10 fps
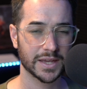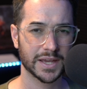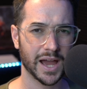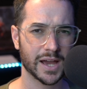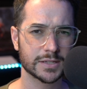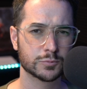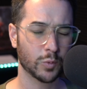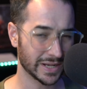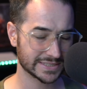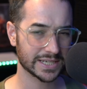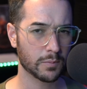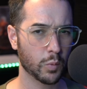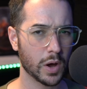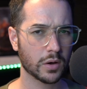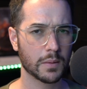Hey guys, what's up?
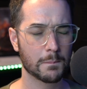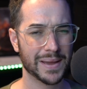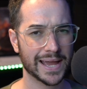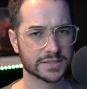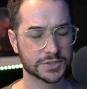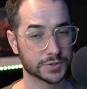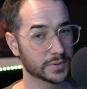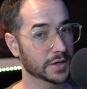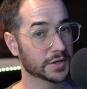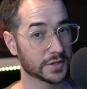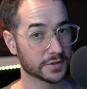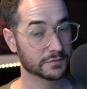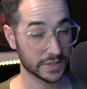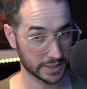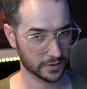Welcome back to another
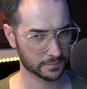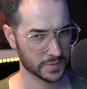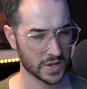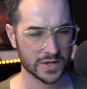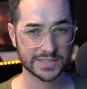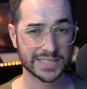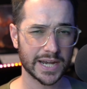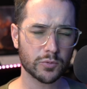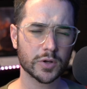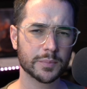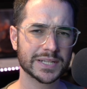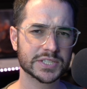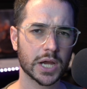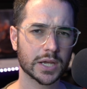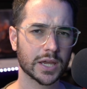video. Today we're going to be
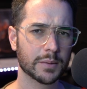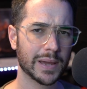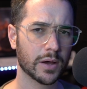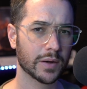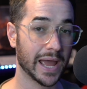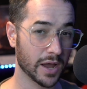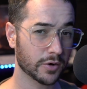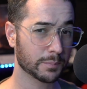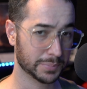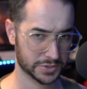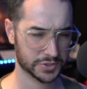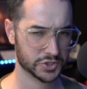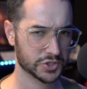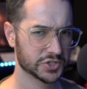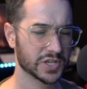talking about how to
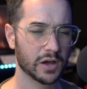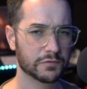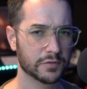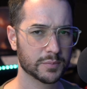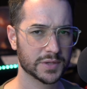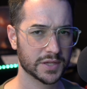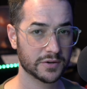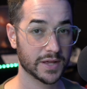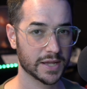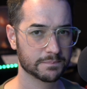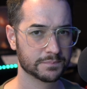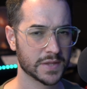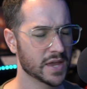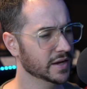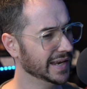purge yourself from the internet.
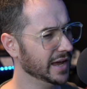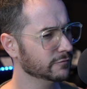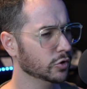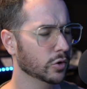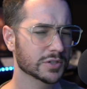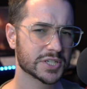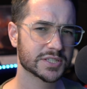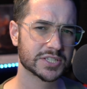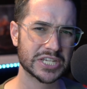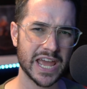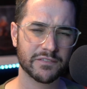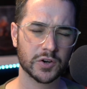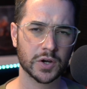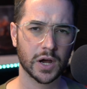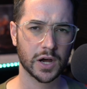Now of course it's
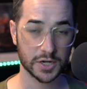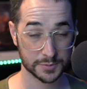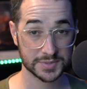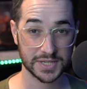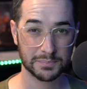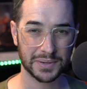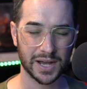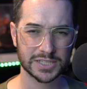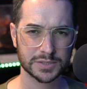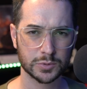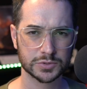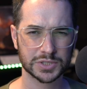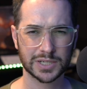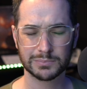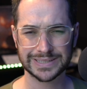never 100% possible
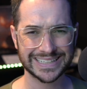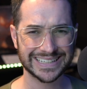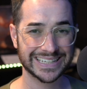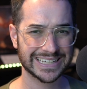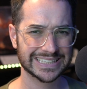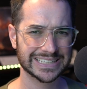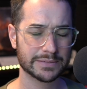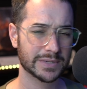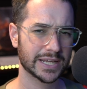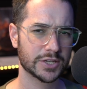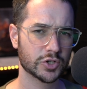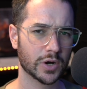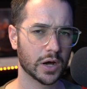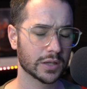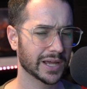to completely eliminate
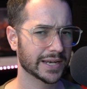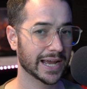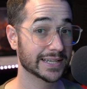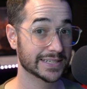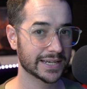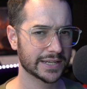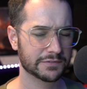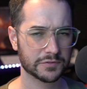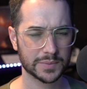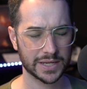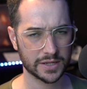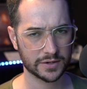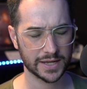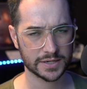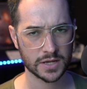your online identity from the
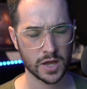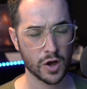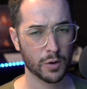internet,